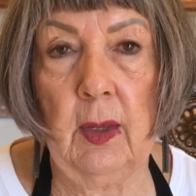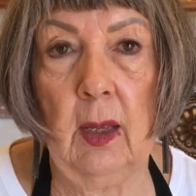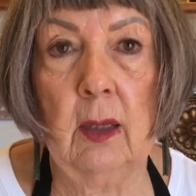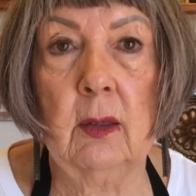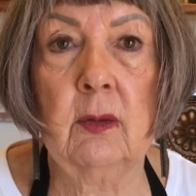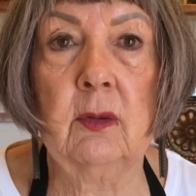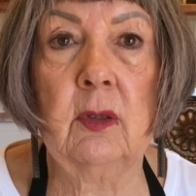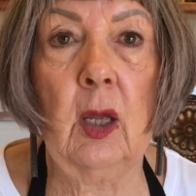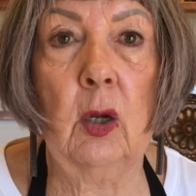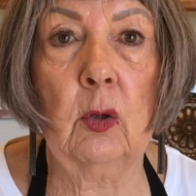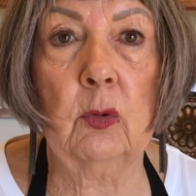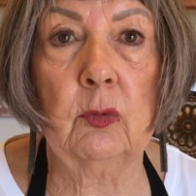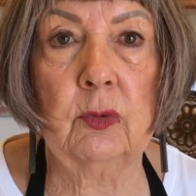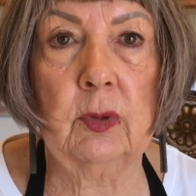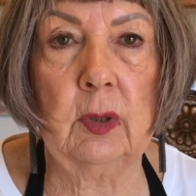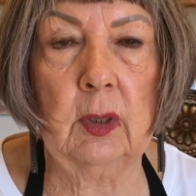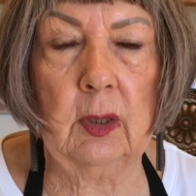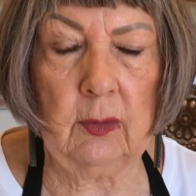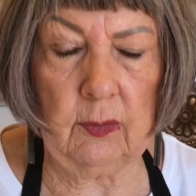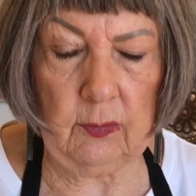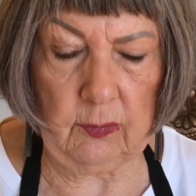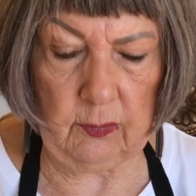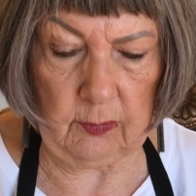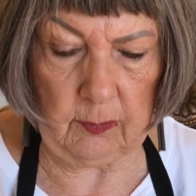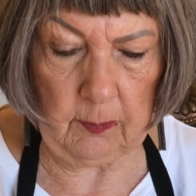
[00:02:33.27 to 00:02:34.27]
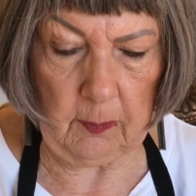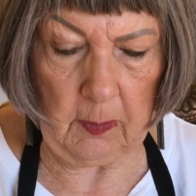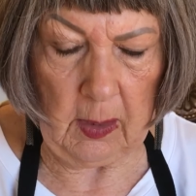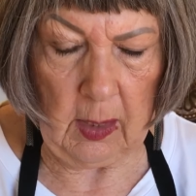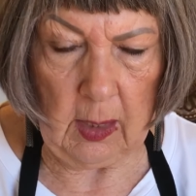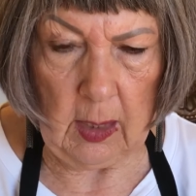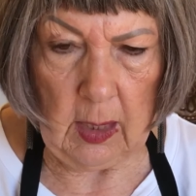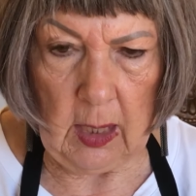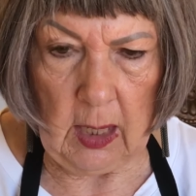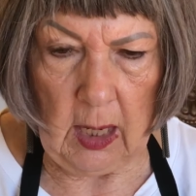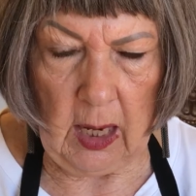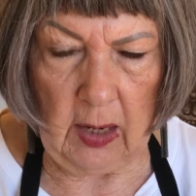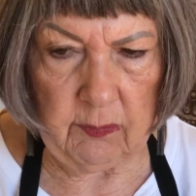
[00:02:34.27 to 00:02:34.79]
Celsius.
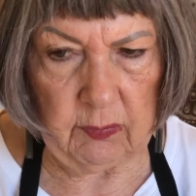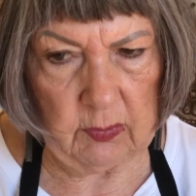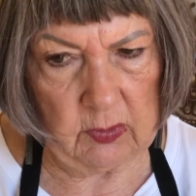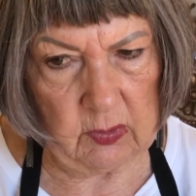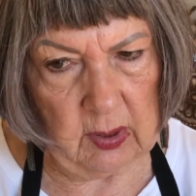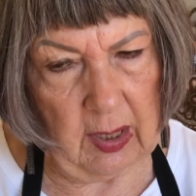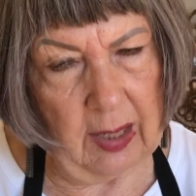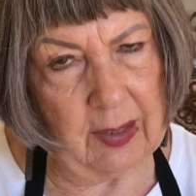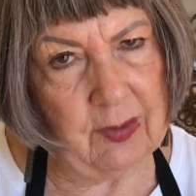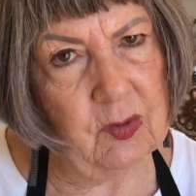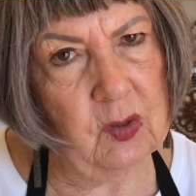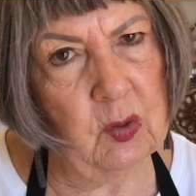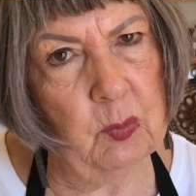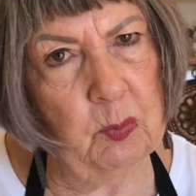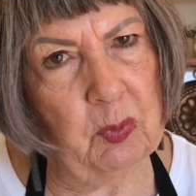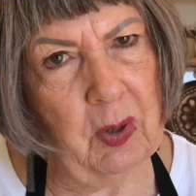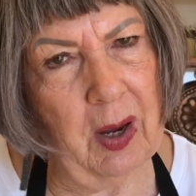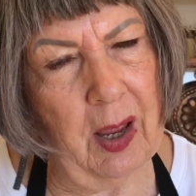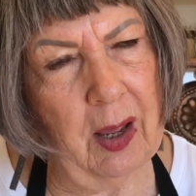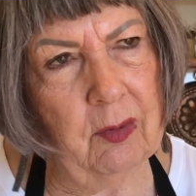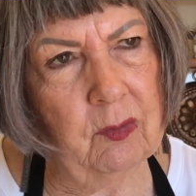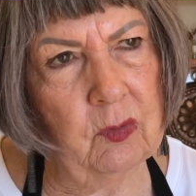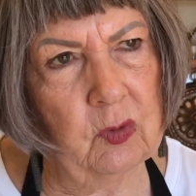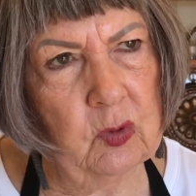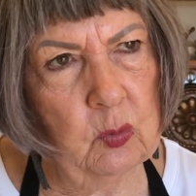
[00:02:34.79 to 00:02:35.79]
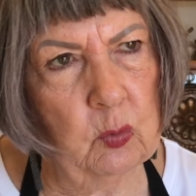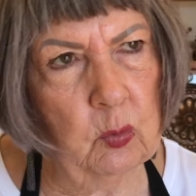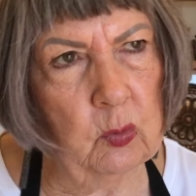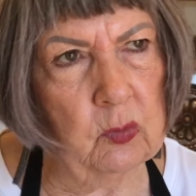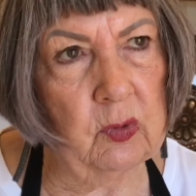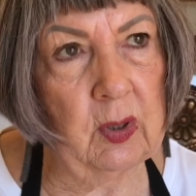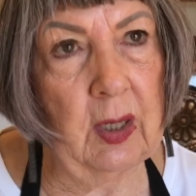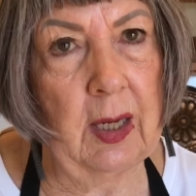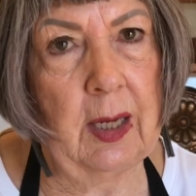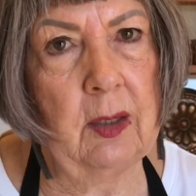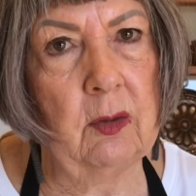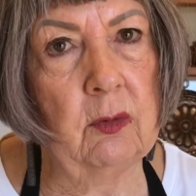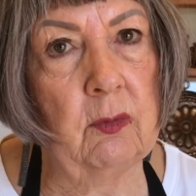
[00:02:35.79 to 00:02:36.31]
If it starts to brown towards
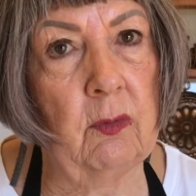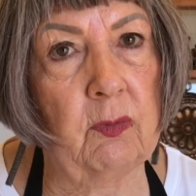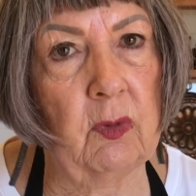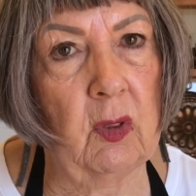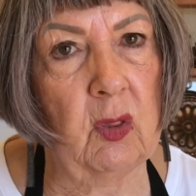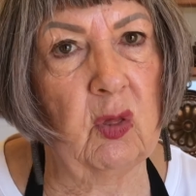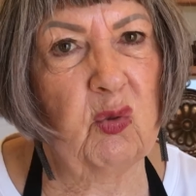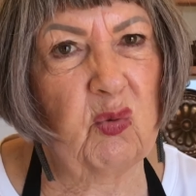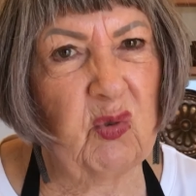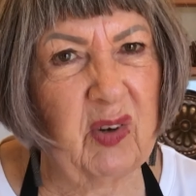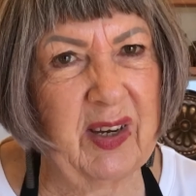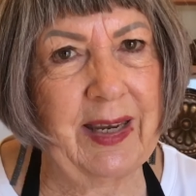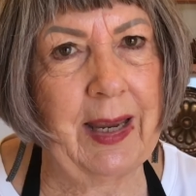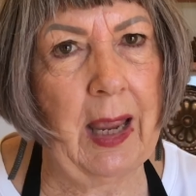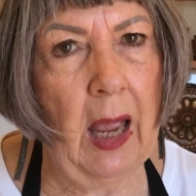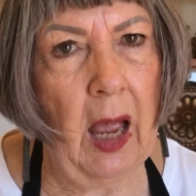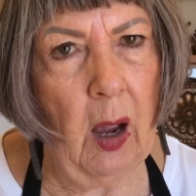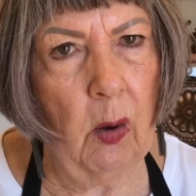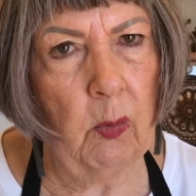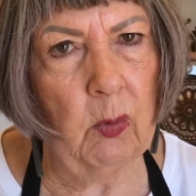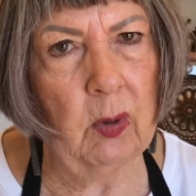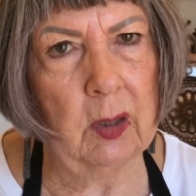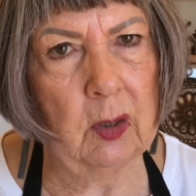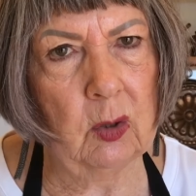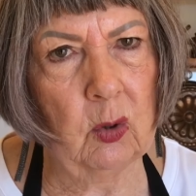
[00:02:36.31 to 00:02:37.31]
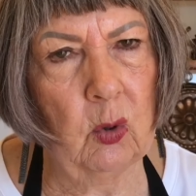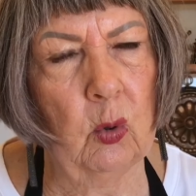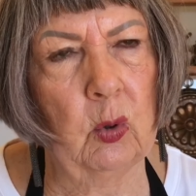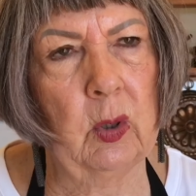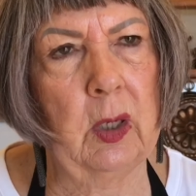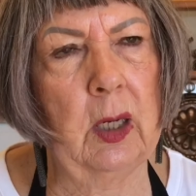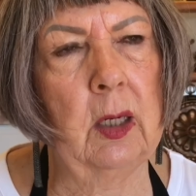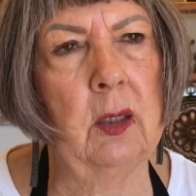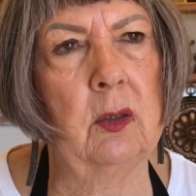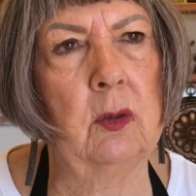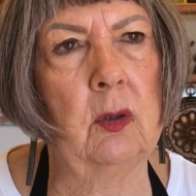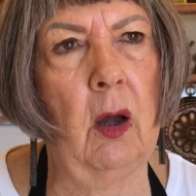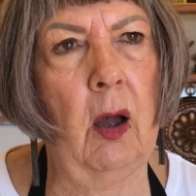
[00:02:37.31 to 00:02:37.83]
the end of the 3-hour
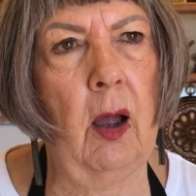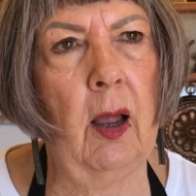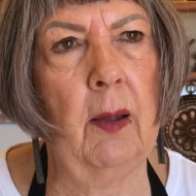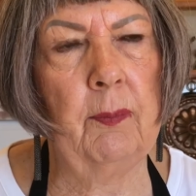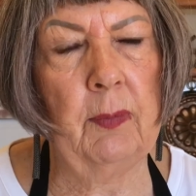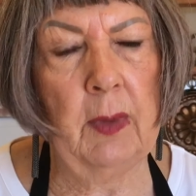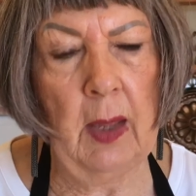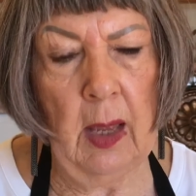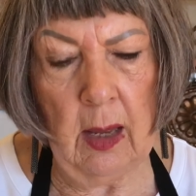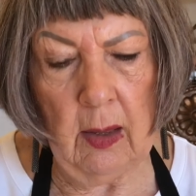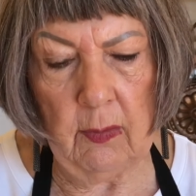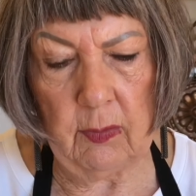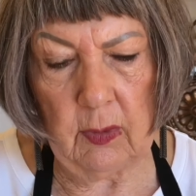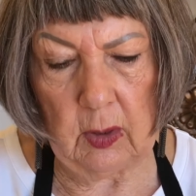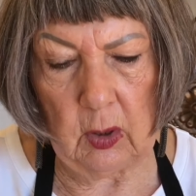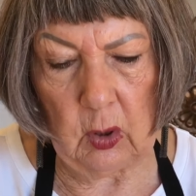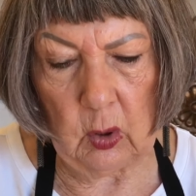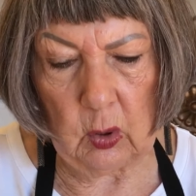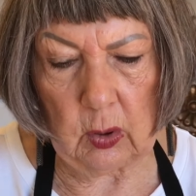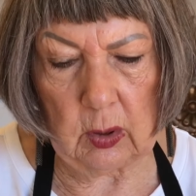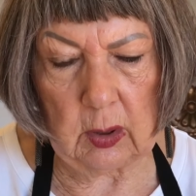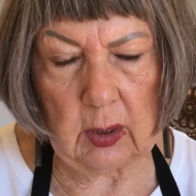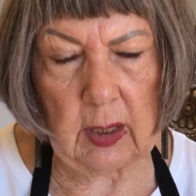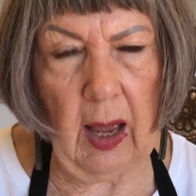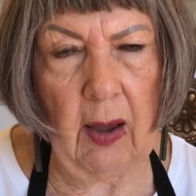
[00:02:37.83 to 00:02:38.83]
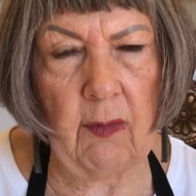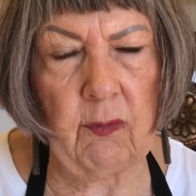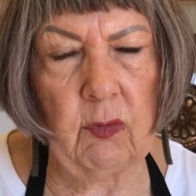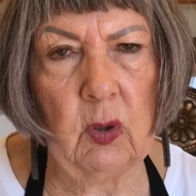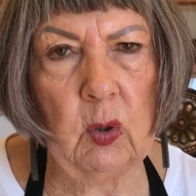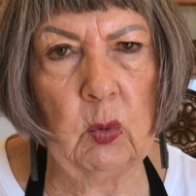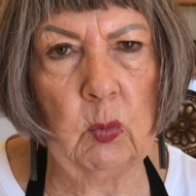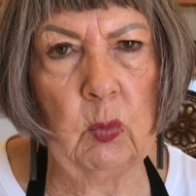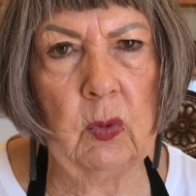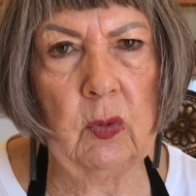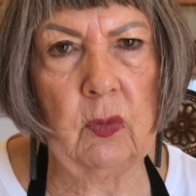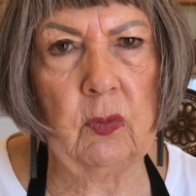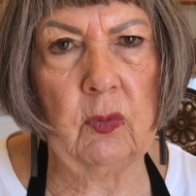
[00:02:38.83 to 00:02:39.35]
cooking time, then you can cover it
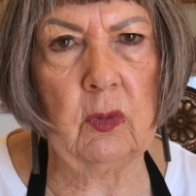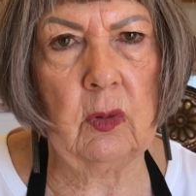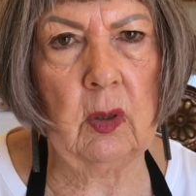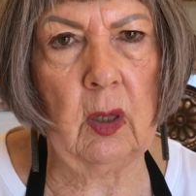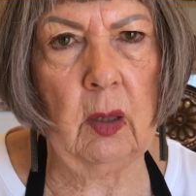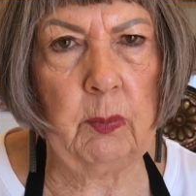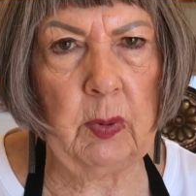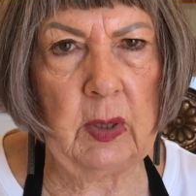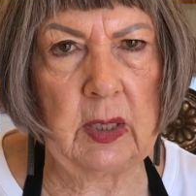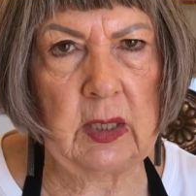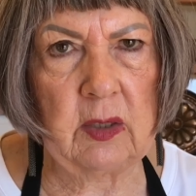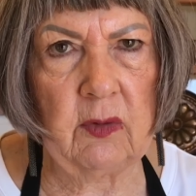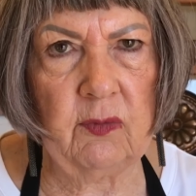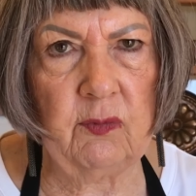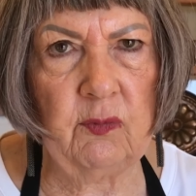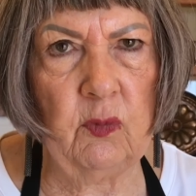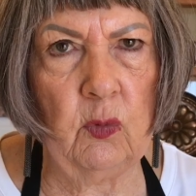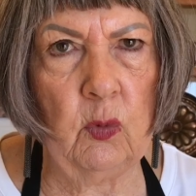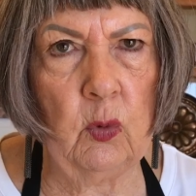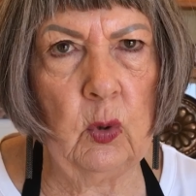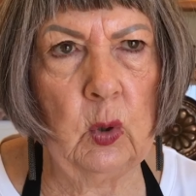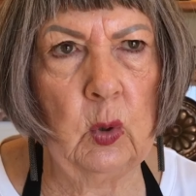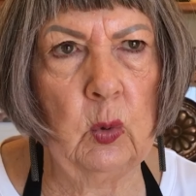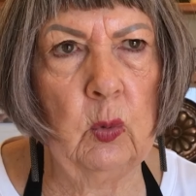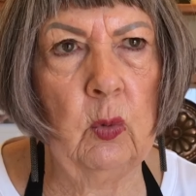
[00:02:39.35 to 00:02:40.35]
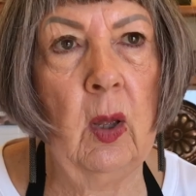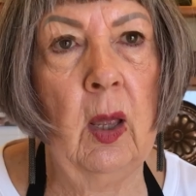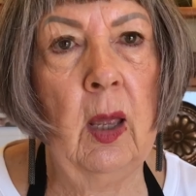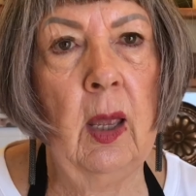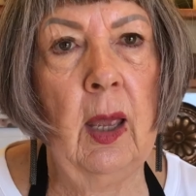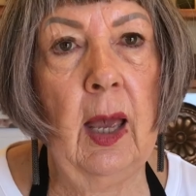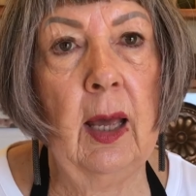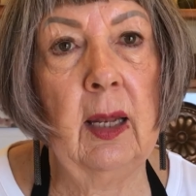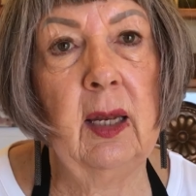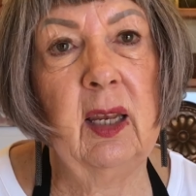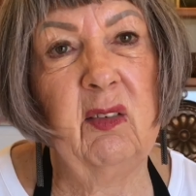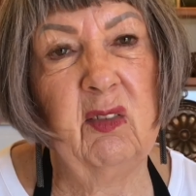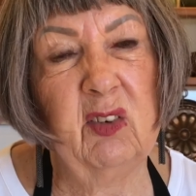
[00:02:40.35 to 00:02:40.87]
with a piece of foil
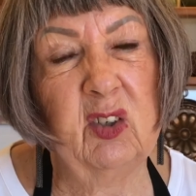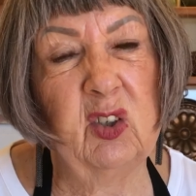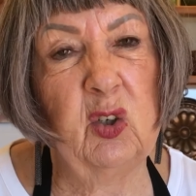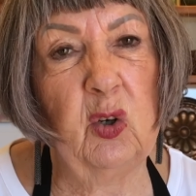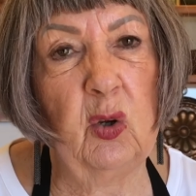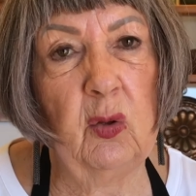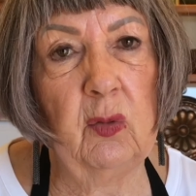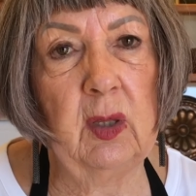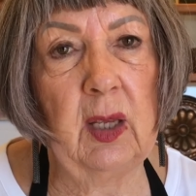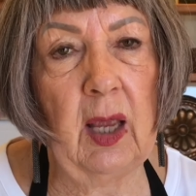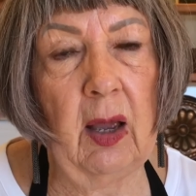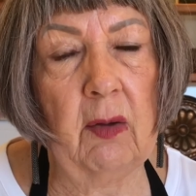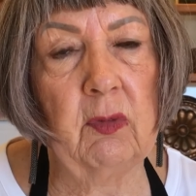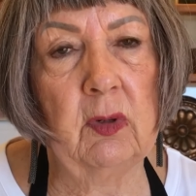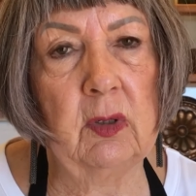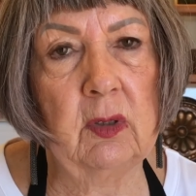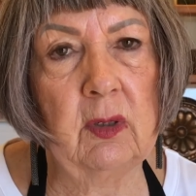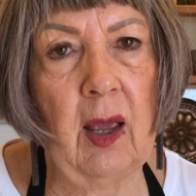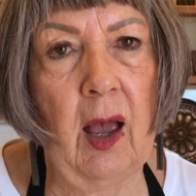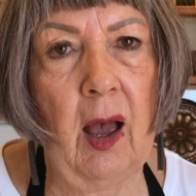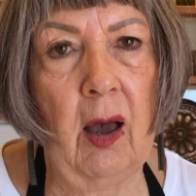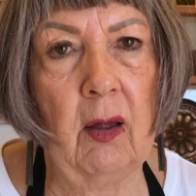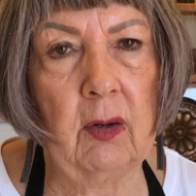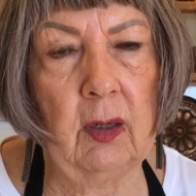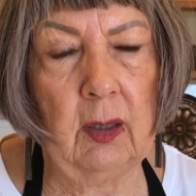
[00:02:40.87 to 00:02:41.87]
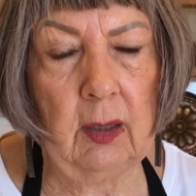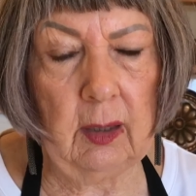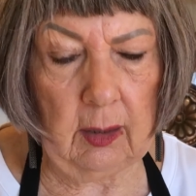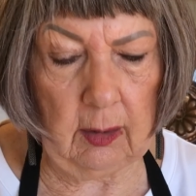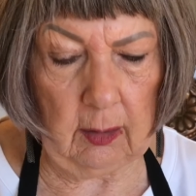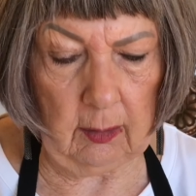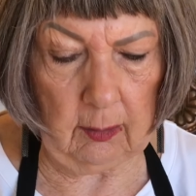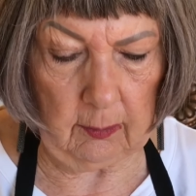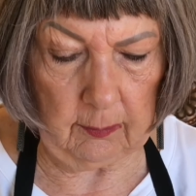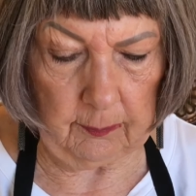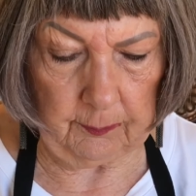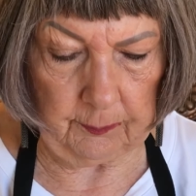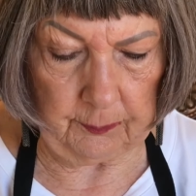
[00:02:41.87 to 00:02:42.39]
and even turn the oven down a little.